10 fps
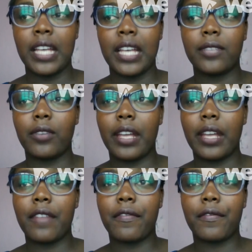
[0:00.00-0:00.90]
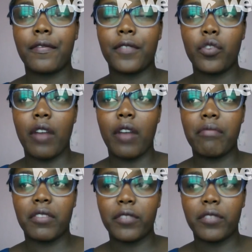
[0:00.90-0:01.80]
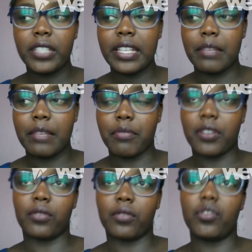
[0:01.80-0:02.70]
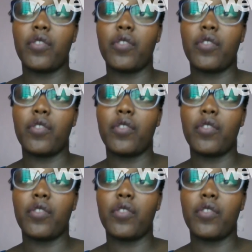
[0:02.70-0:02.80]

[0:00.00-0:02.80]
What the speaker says: So if you have been falsely imprisoned,